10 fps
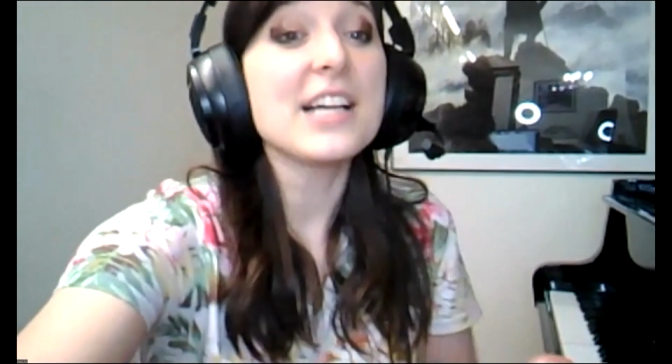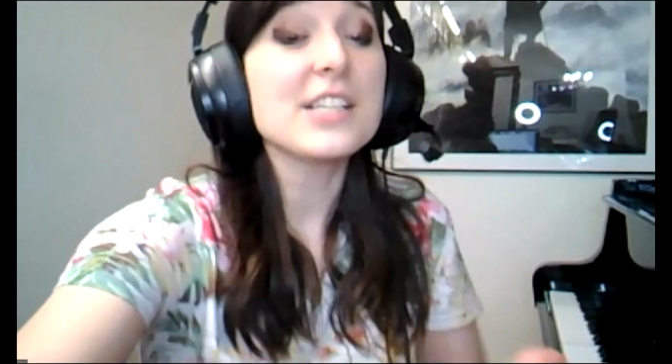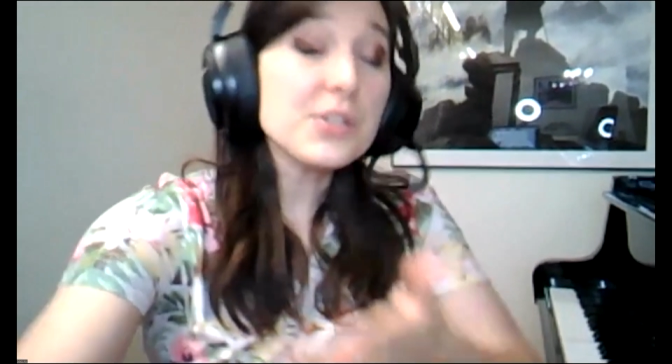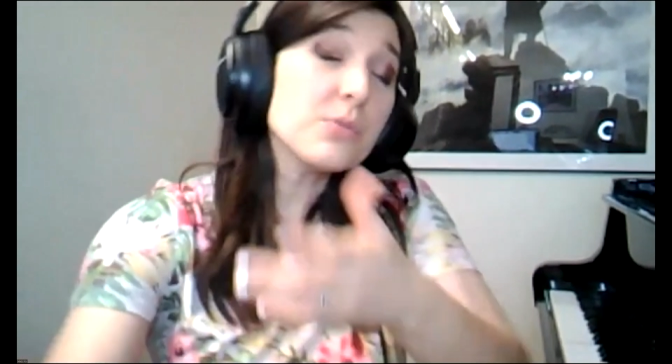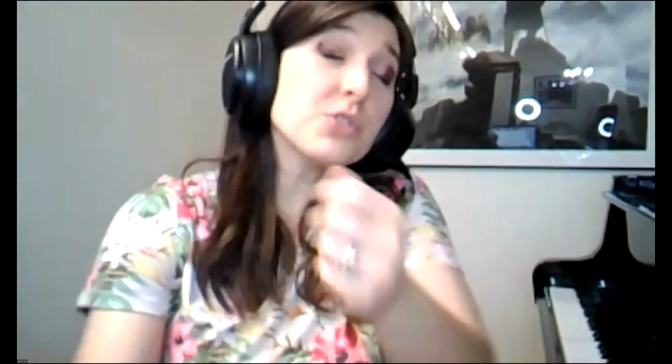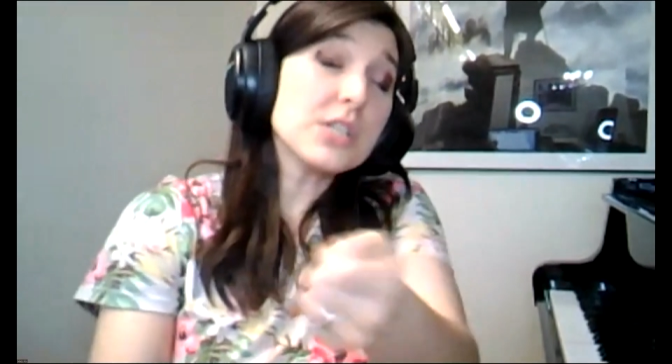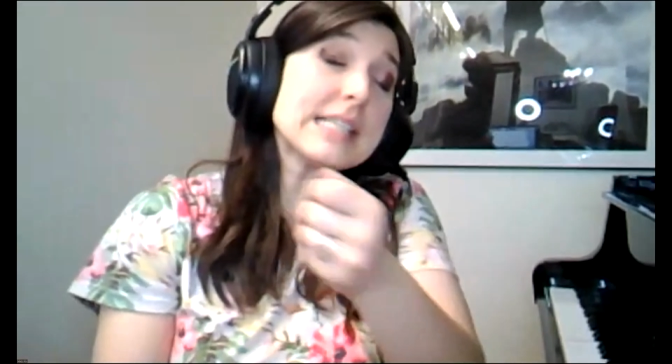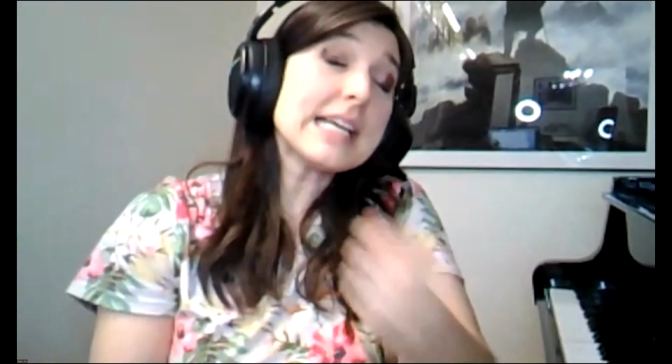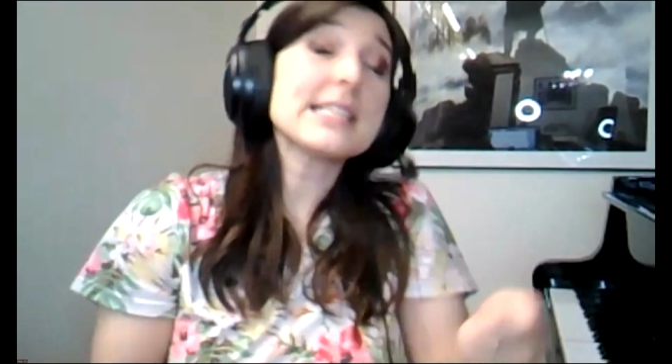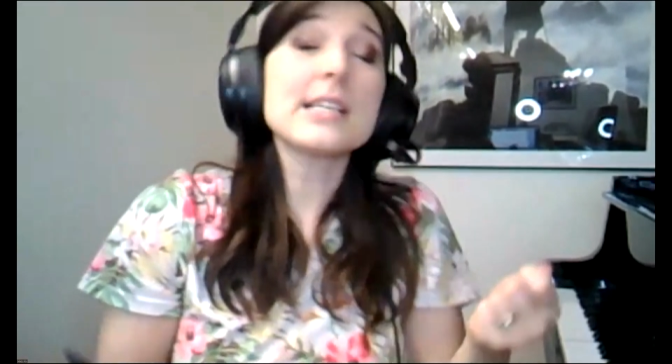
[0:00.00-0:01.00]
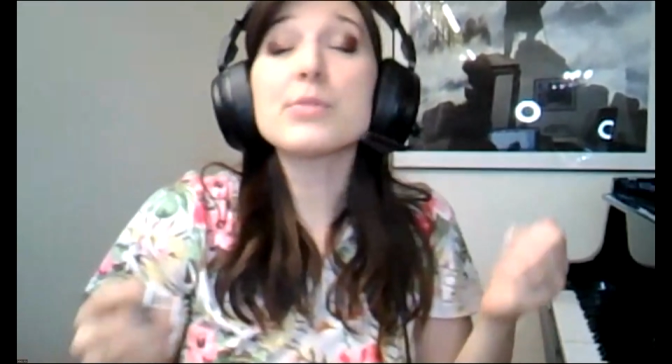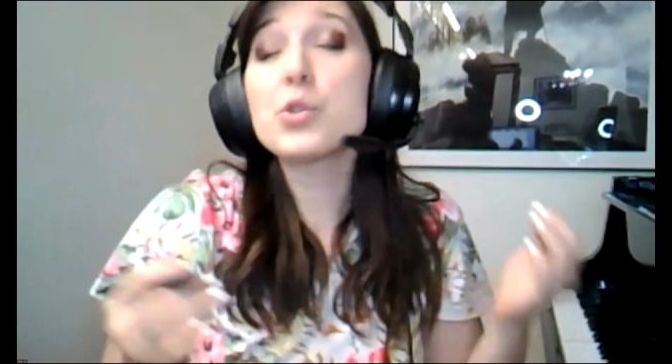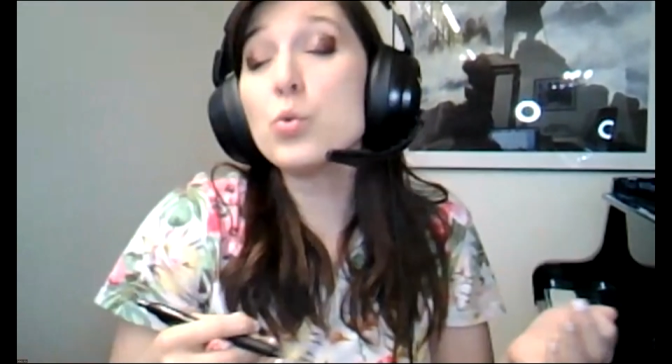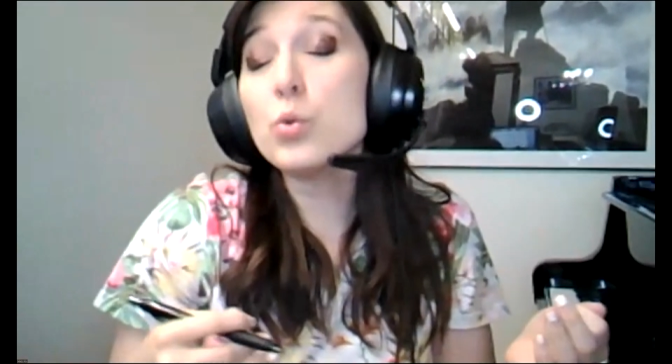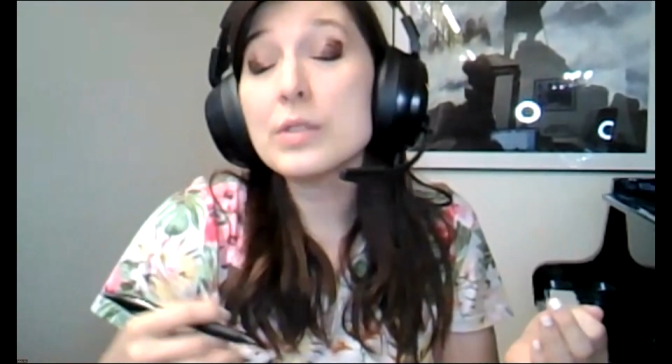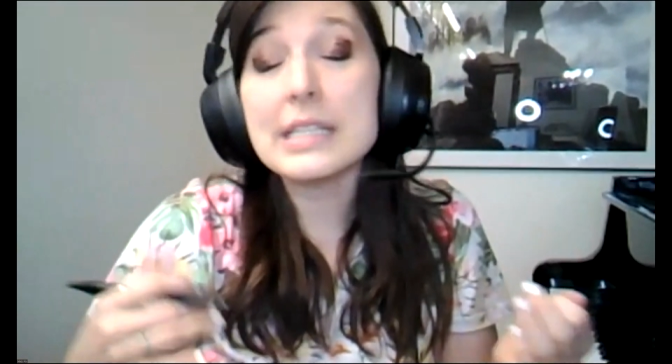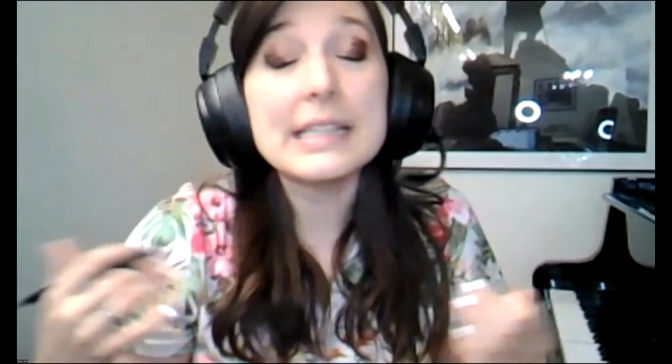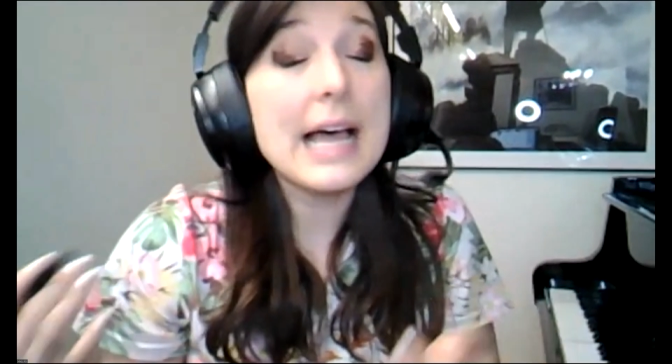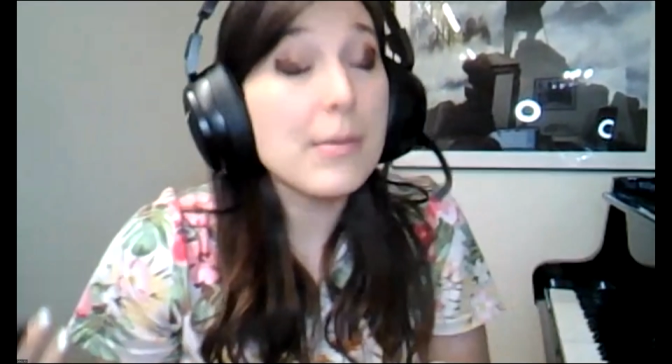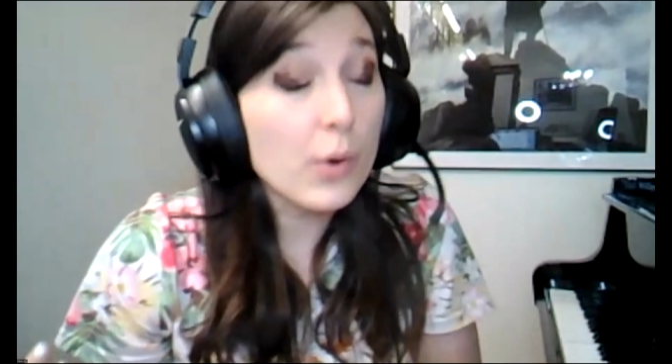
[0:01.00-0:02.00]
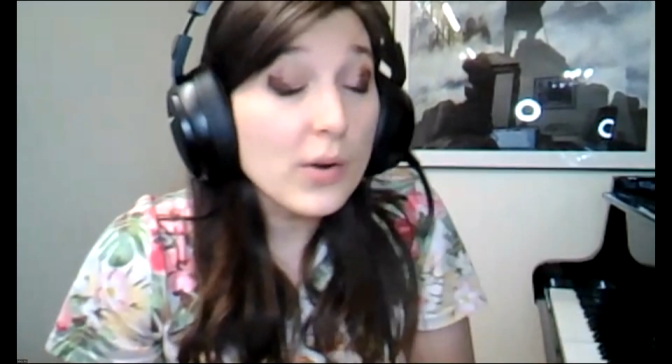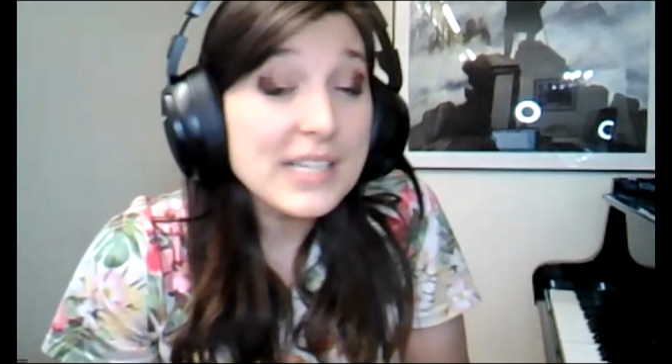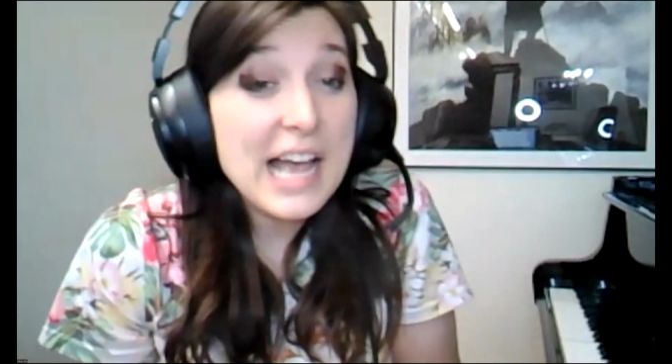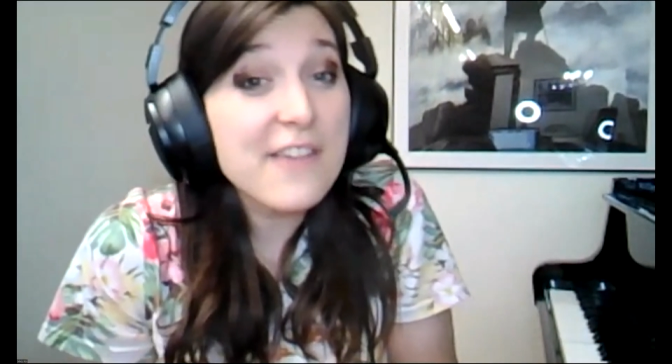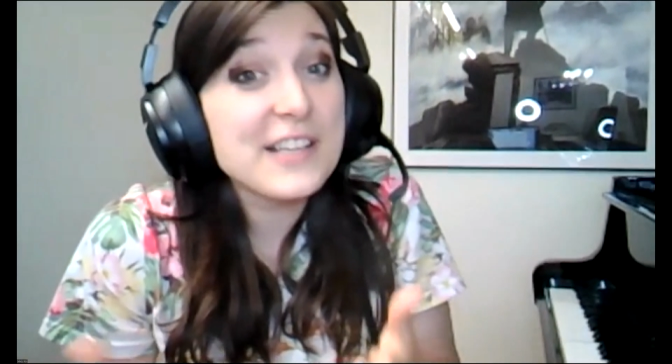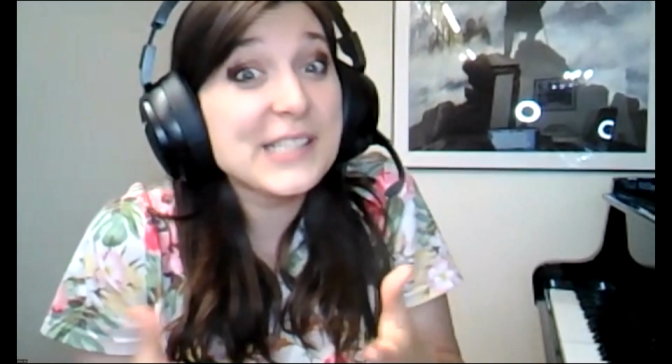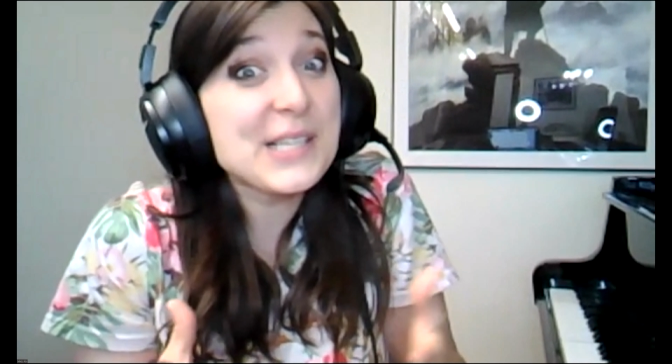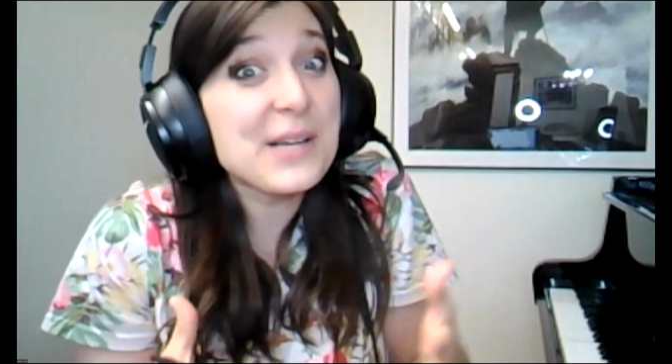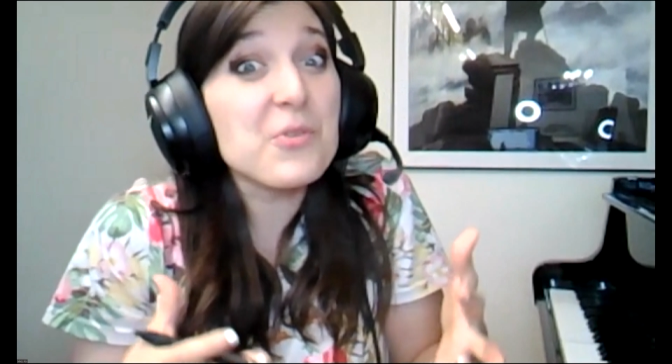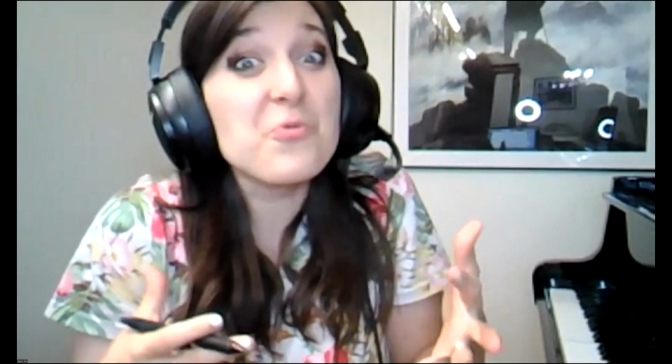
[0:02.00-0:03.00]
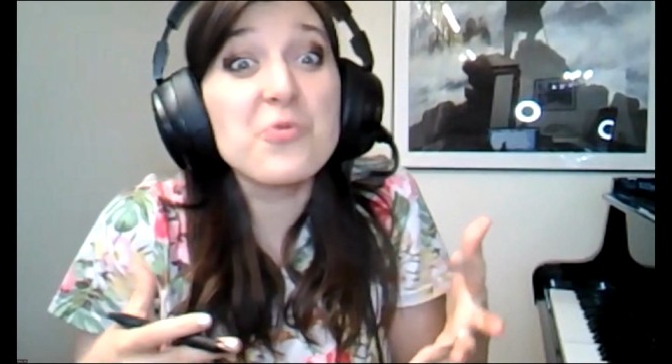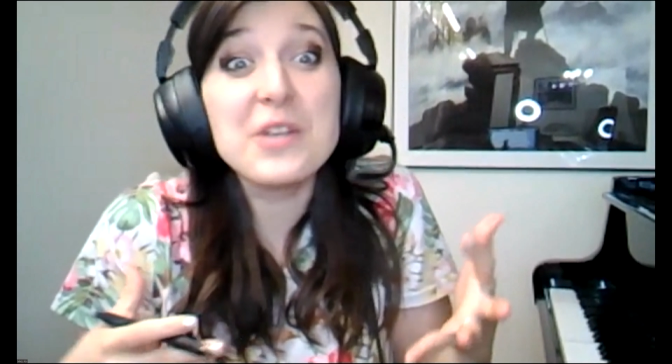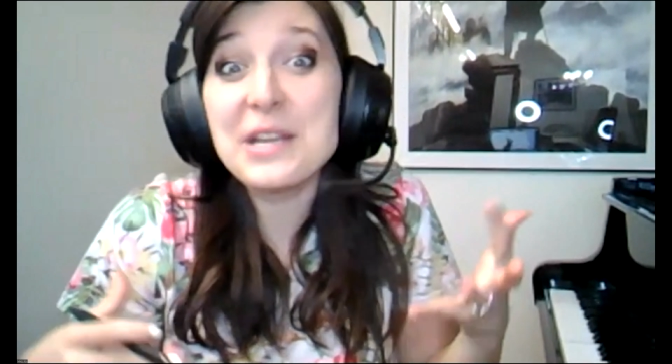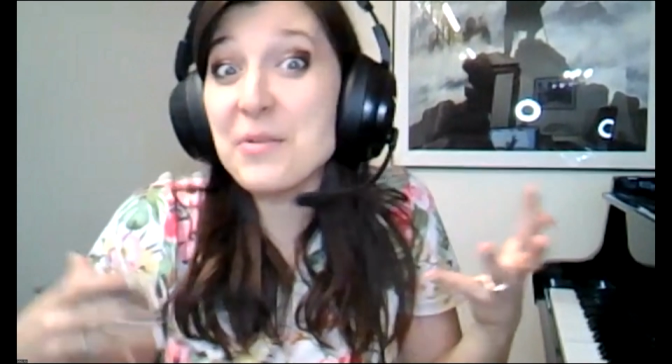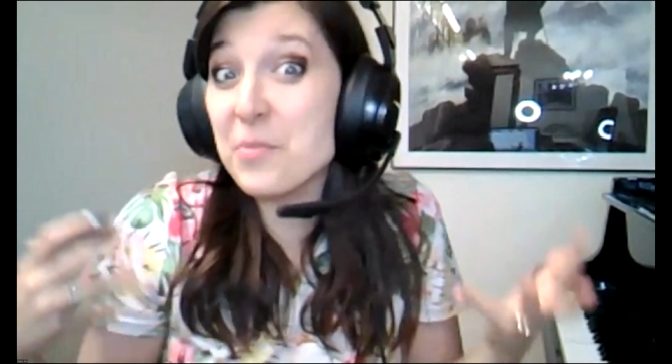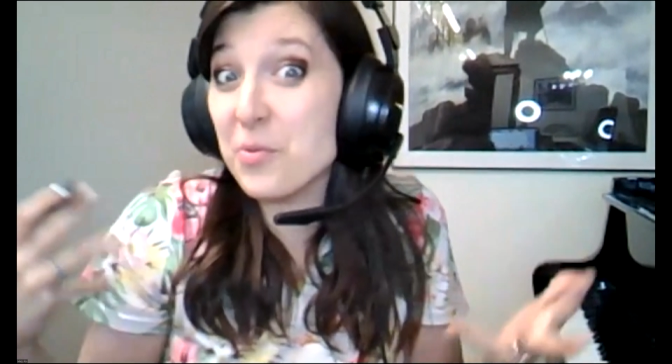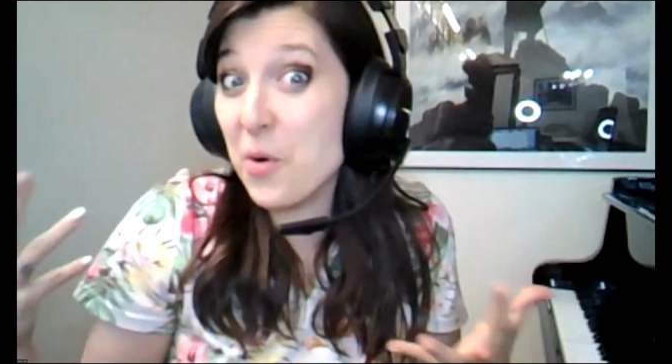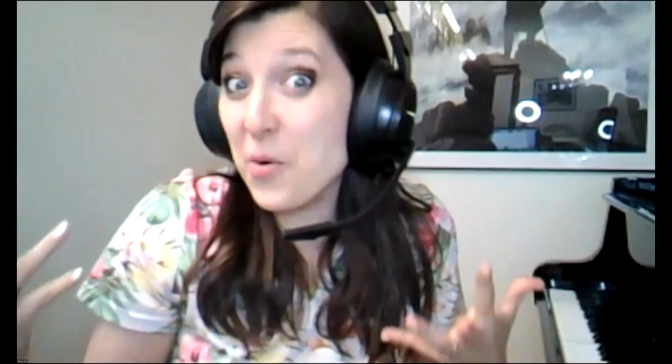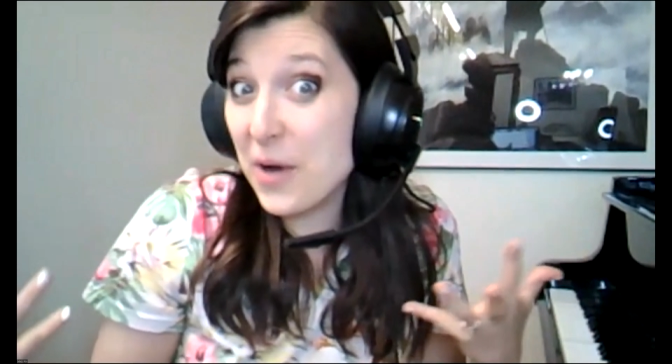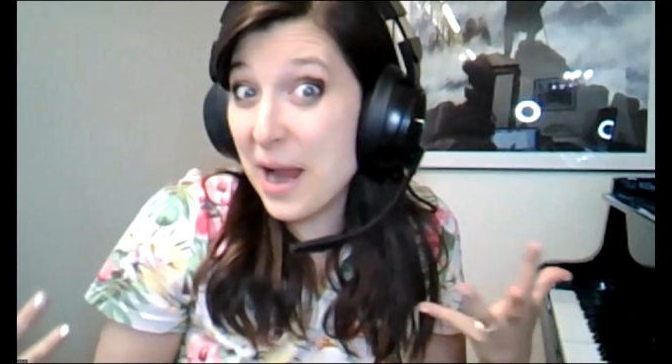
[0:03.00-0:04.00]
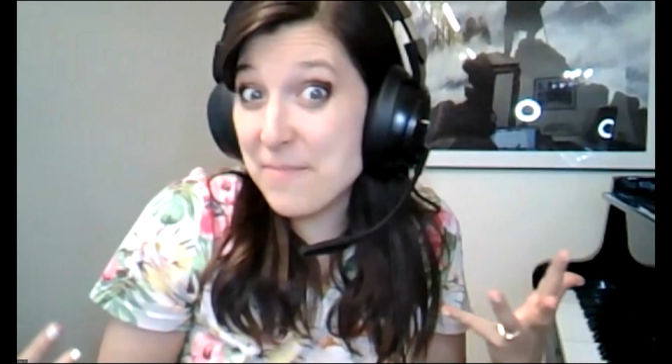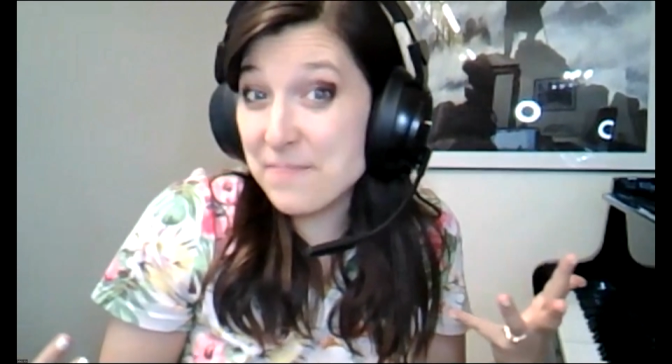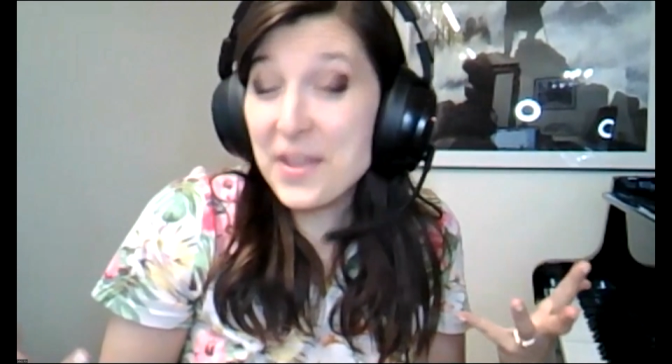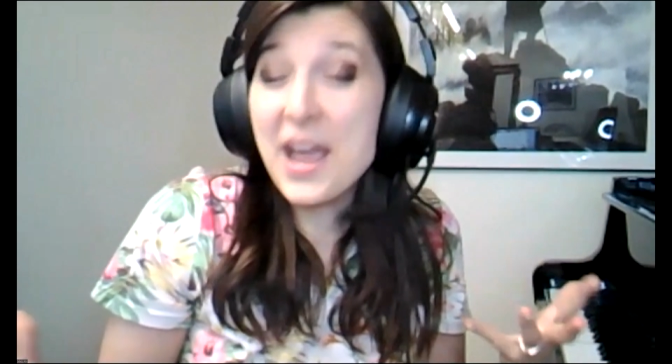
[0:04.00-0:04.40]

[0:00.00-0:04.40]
So just like some schools and libraries have a summer reading program,